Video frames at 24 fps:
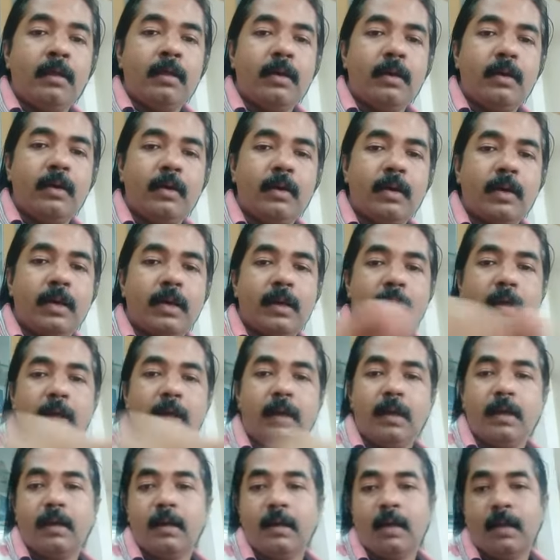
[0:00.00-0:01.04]

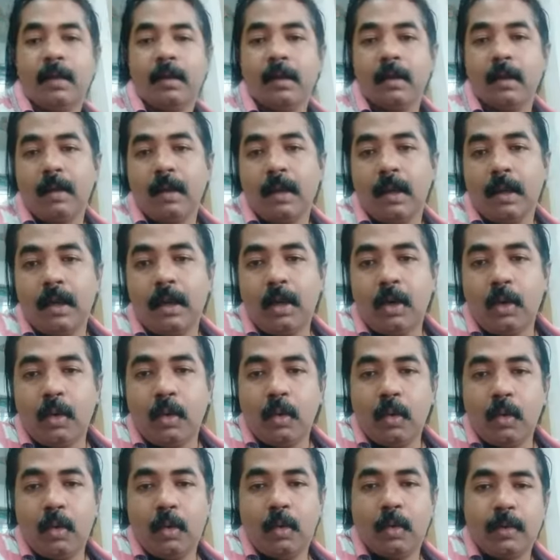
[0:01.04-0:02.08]
Okay,
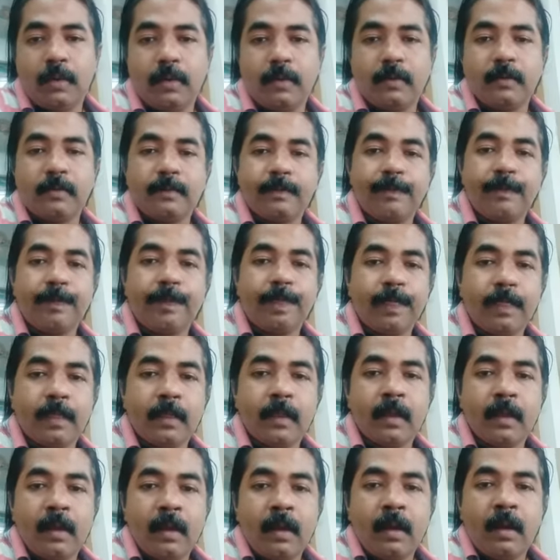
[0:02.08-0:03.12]
hello.
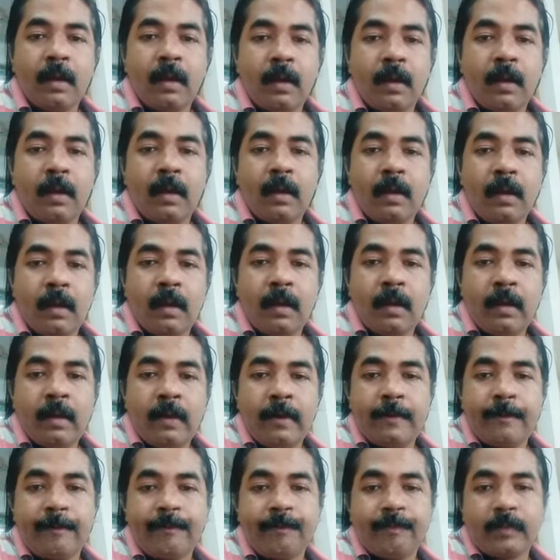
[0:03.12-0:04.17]

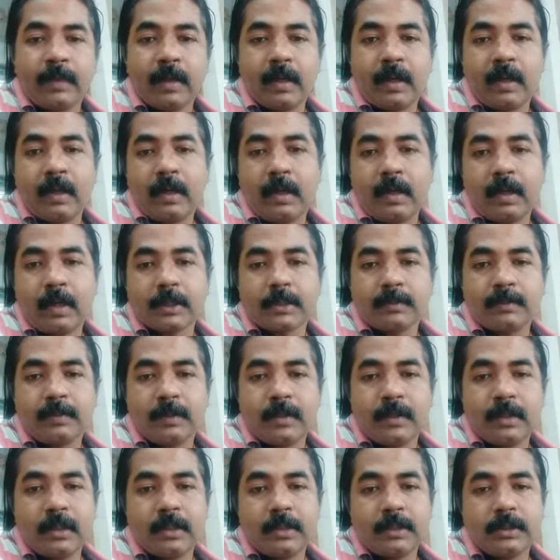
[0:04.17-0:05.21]
Uh, Great
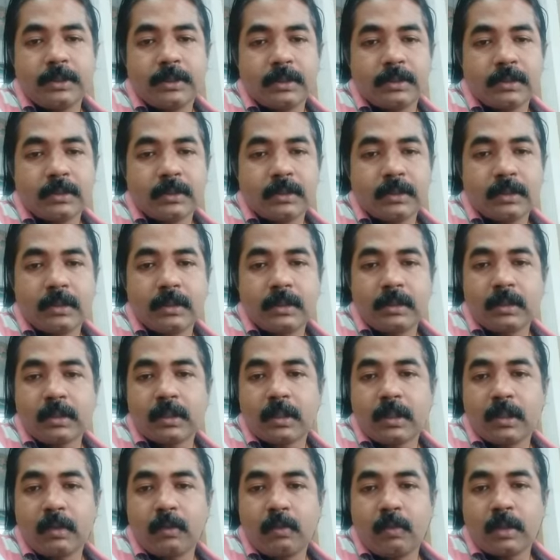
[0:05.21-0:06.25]
explanation, sir.
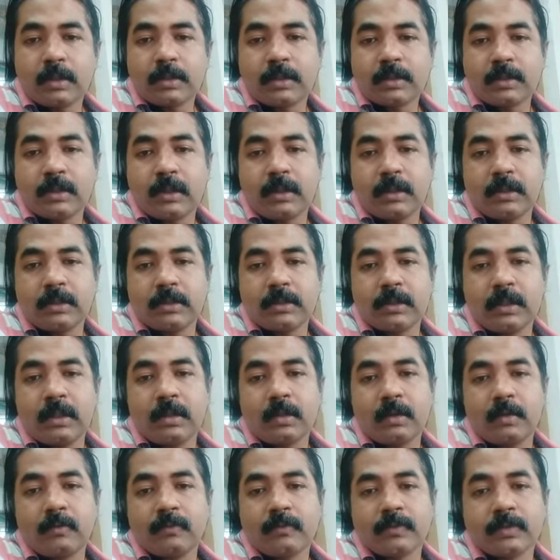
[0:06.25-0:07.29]
What's the
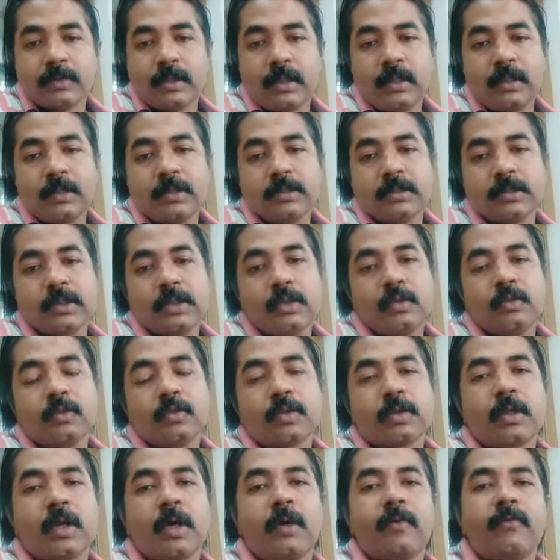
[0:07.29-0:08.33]
result of sun is in
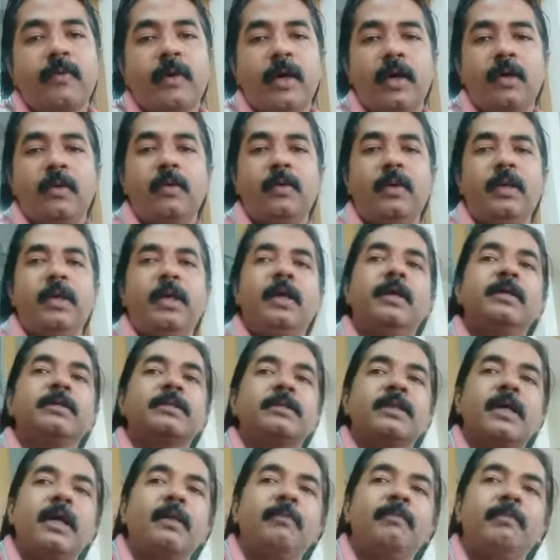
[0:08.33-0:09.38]
Uttara-Phalguni?
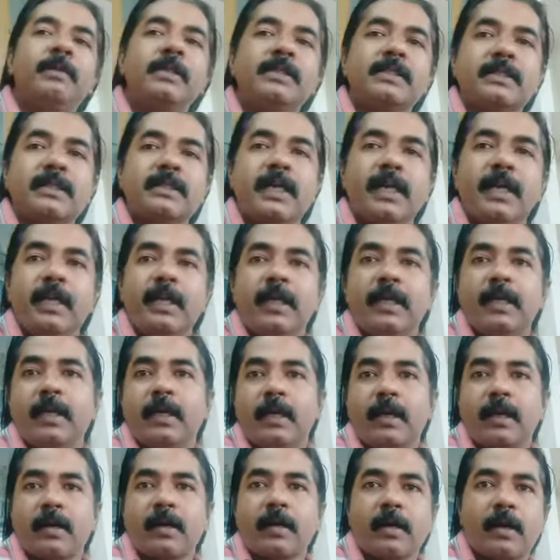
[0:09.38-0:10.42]
Sun means
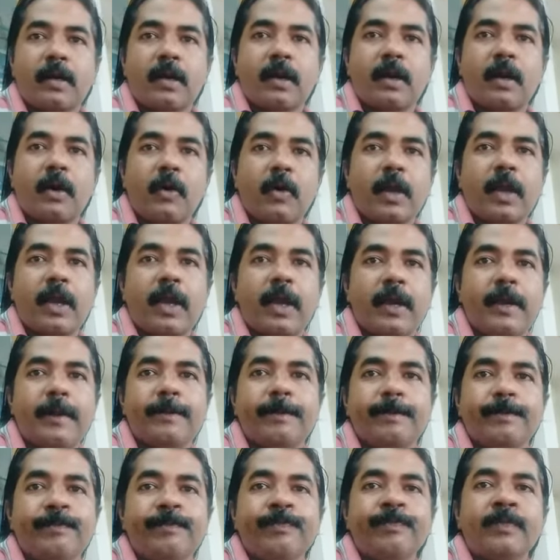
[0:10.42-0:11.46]
career, okay,
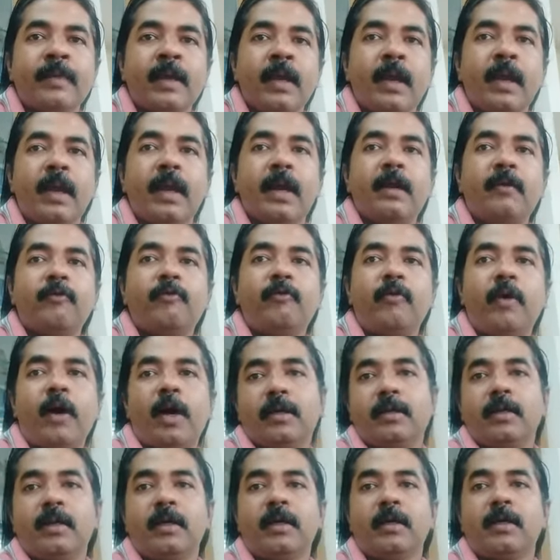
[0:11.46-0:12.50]
and
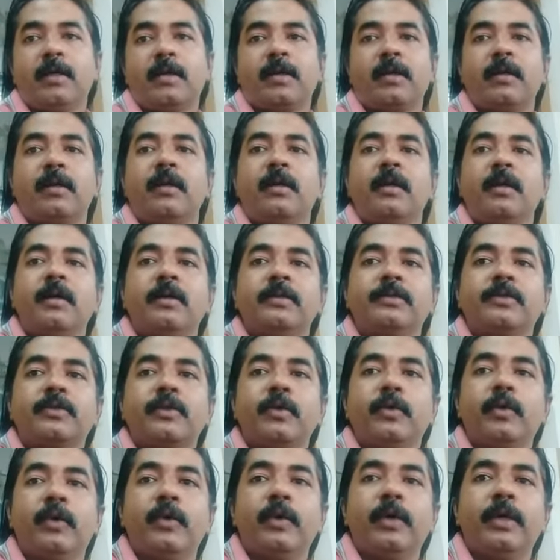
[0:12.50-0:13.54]
father.
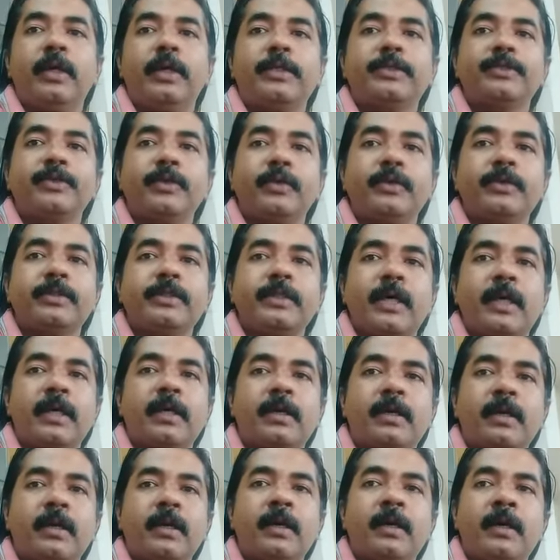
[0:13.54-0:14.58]
So it shows
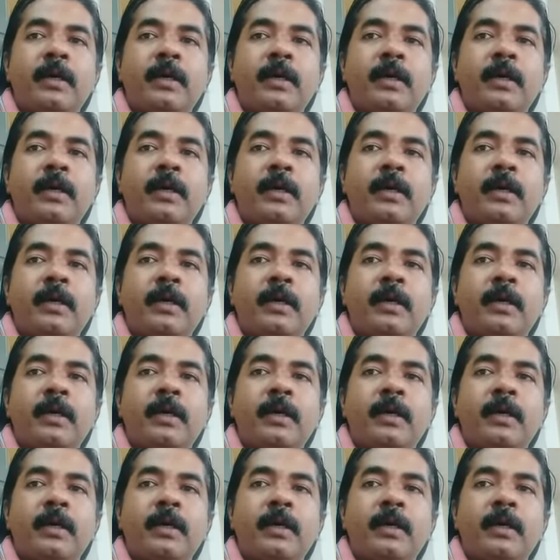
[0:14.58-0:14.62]
that